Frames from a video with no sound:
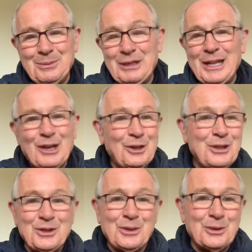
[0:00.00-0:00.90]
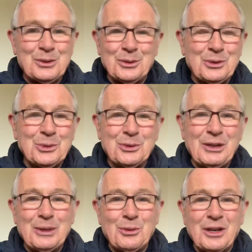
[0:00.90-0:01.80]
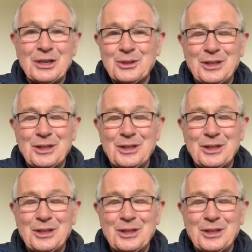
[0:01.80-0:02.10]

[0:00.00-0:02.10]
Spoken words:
McLaughlins, of course, those 2 great warriors.